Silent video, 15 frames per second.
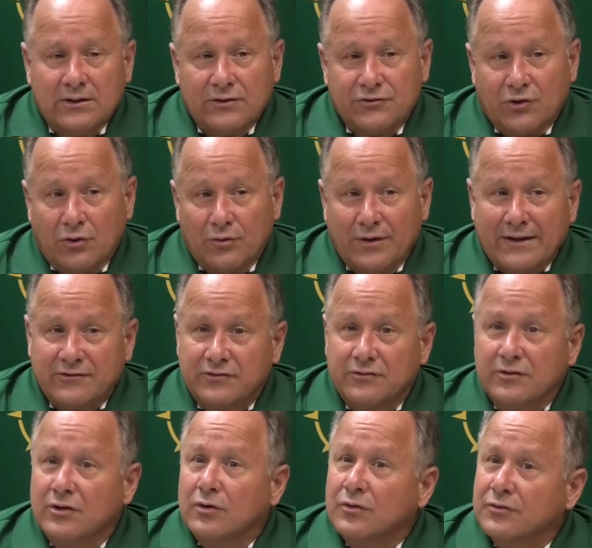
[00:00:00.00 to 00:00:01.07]
so that's,
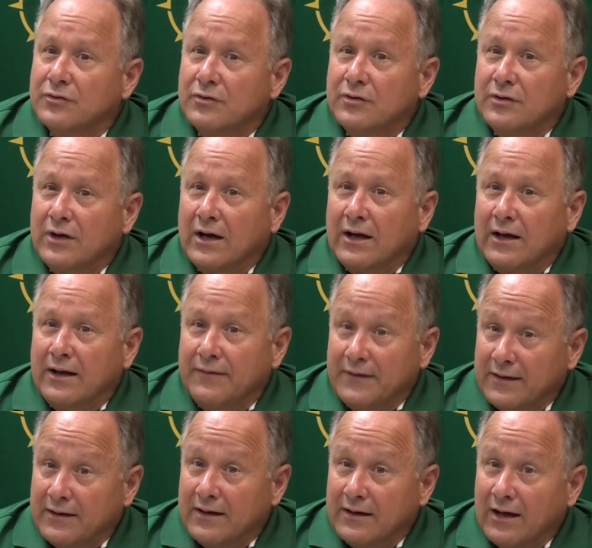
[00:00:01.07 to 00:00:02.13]
you know, and
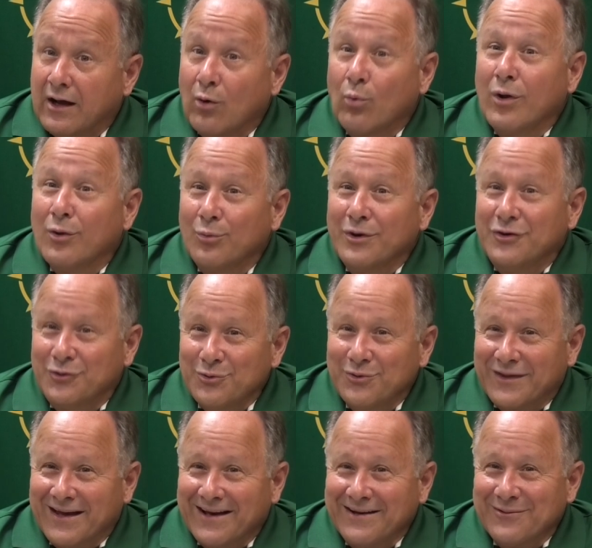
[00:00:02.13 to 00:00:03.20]
then how well we do
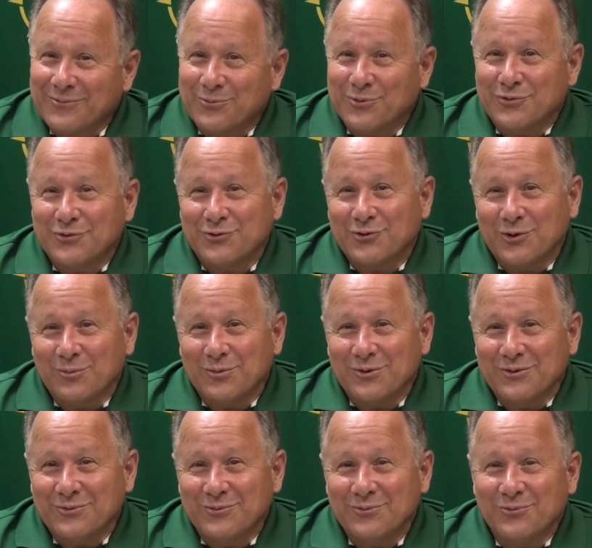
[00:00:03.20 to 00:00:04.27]
that will
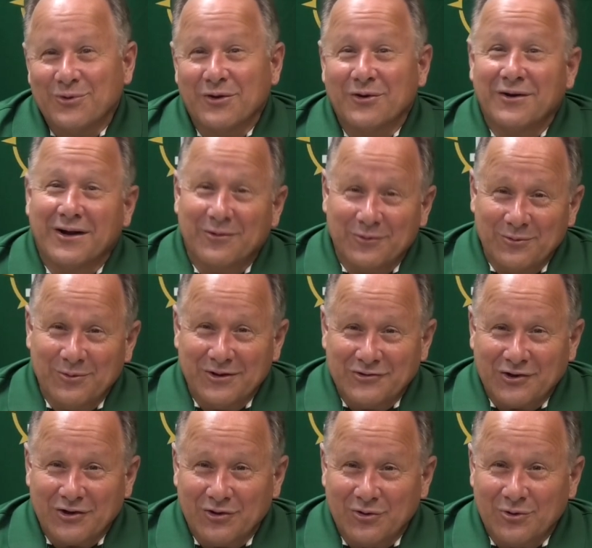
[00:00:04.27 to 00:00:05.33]
determine whether or not we reach
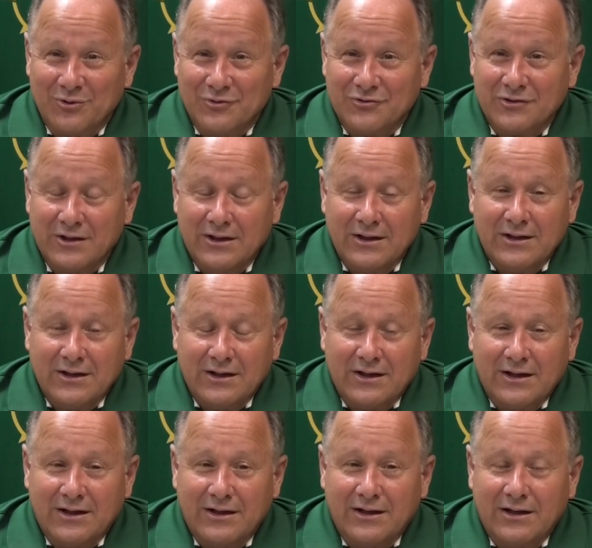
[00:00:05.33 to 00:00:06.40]
our goals.
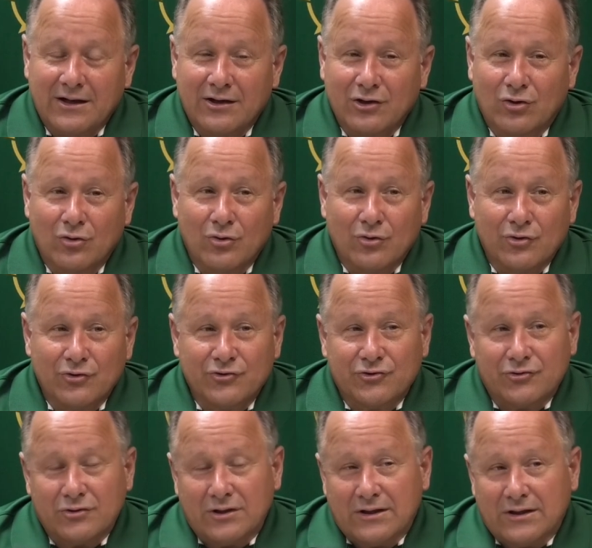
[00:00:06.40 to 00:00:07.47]
Uh, our
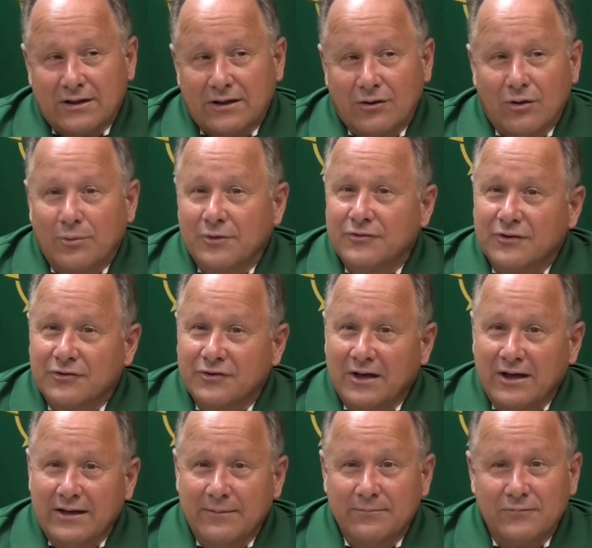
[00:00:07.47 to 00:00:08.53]
goals uh, are always the
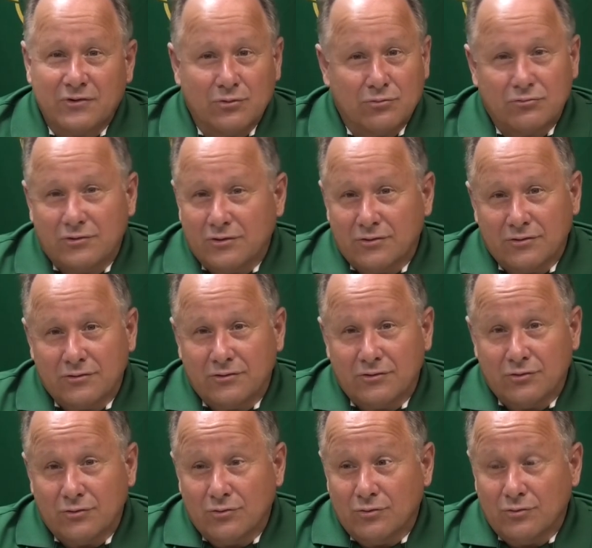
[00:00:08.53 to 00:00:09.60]
same to, to,
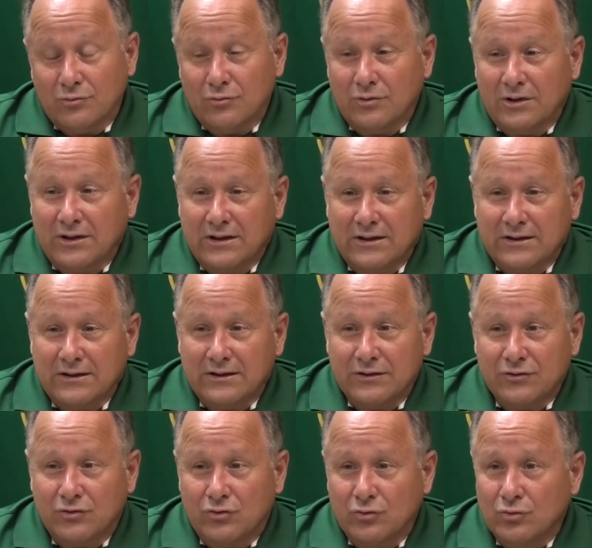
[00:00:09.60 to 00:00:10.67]
to uh,
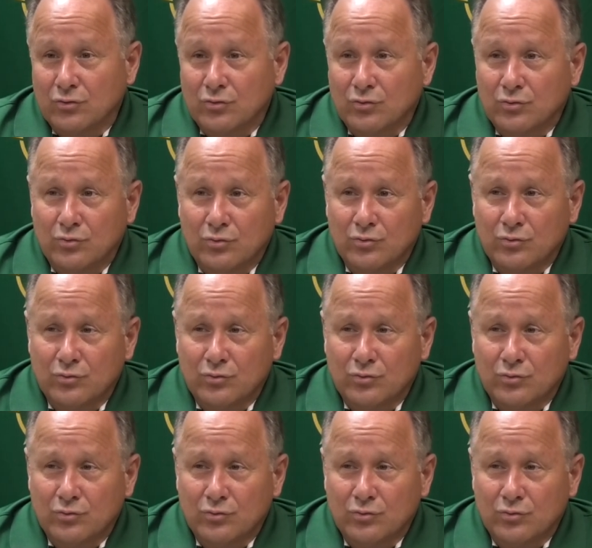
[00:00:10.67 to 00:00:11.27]
do